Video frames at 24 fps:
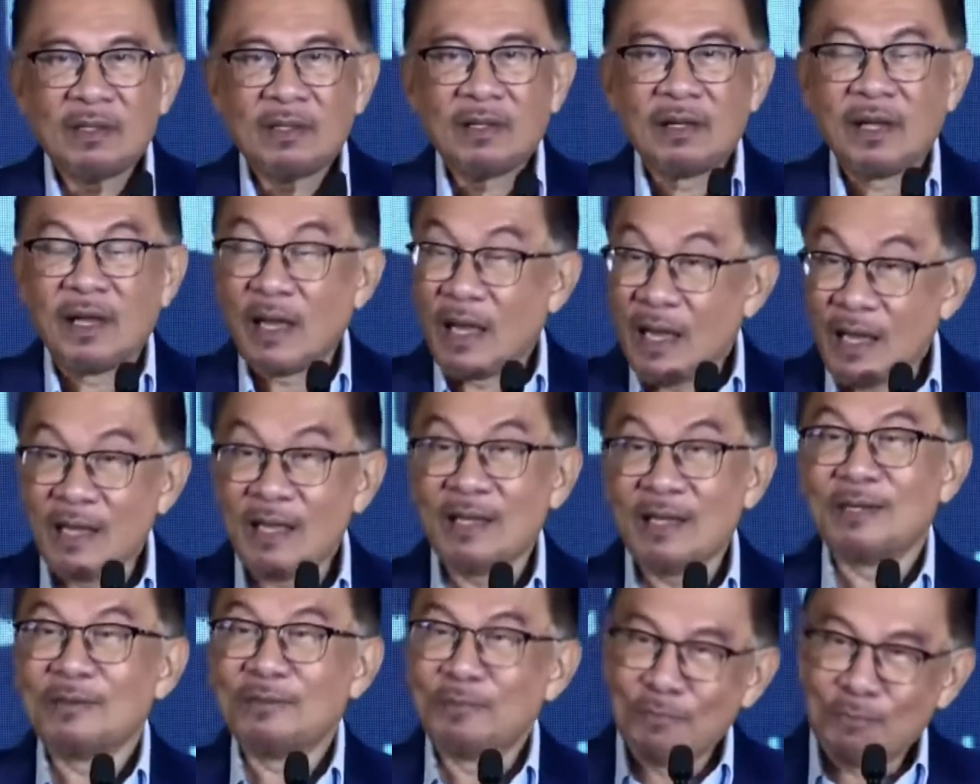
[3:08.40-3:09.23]

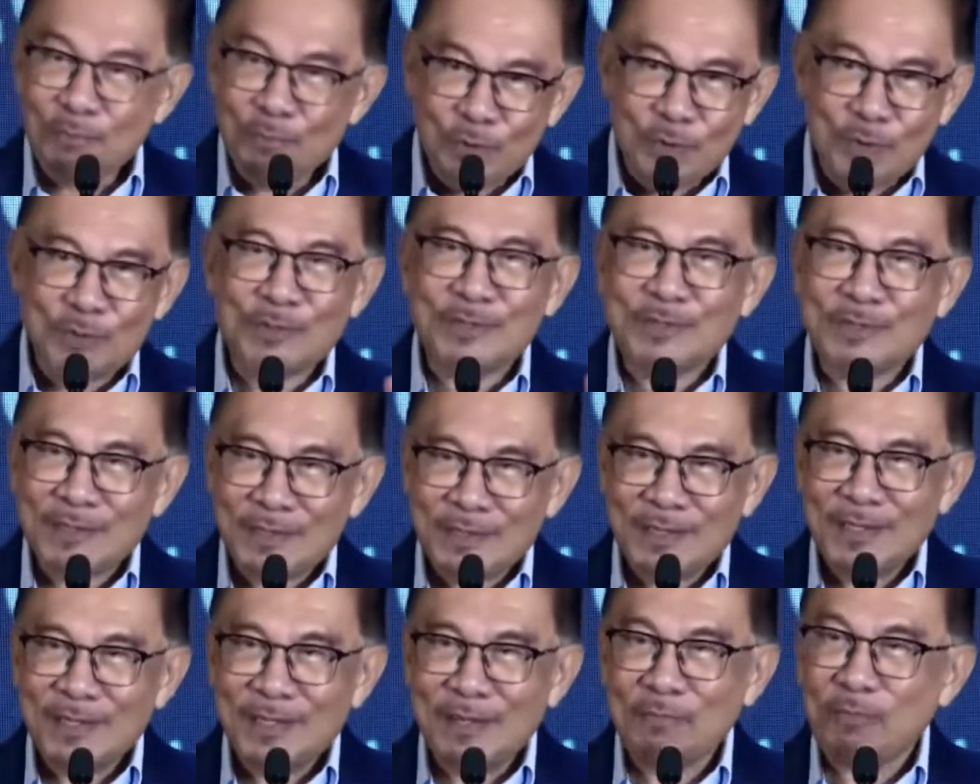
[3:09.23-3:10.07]
And most
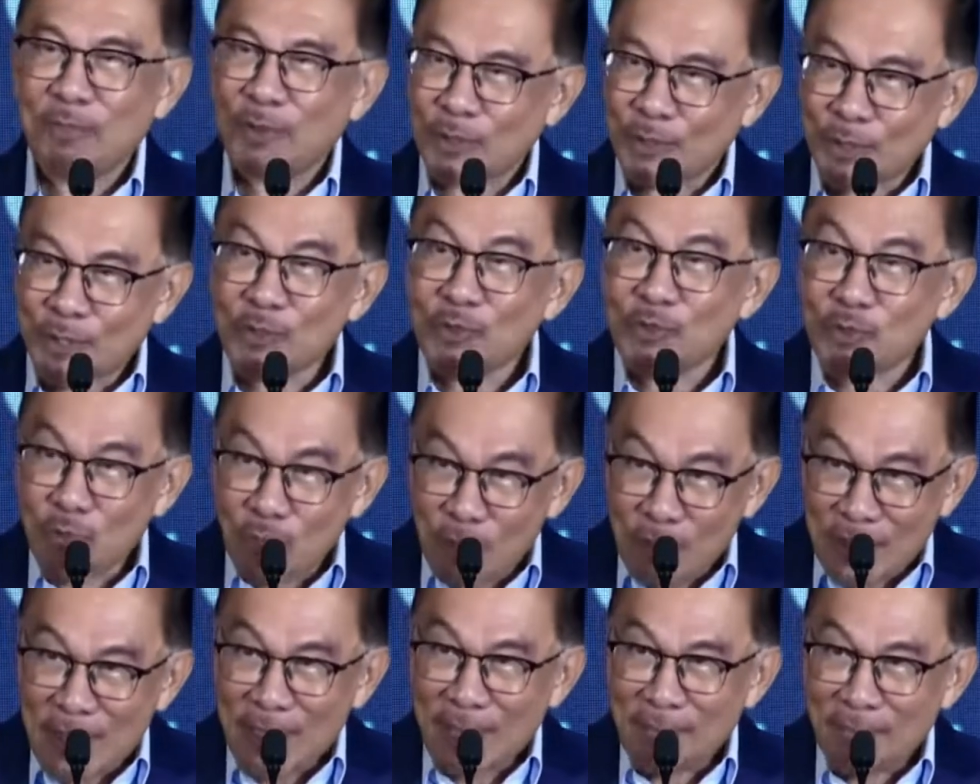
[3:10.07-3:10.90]
important to
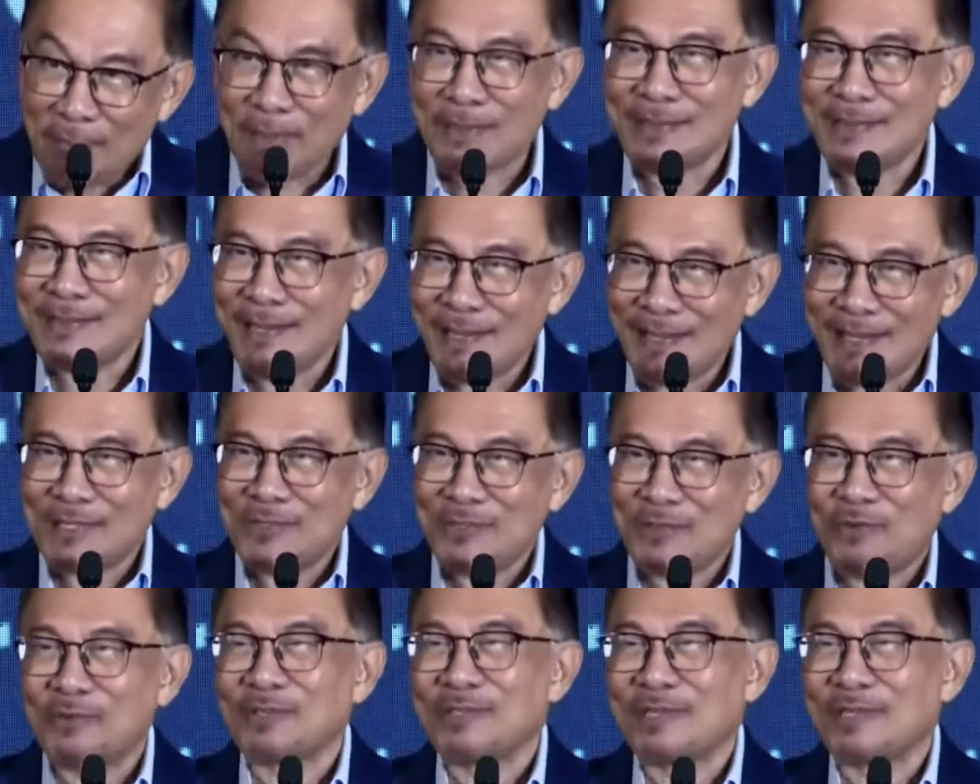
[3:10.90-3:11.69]
me personally is, of course,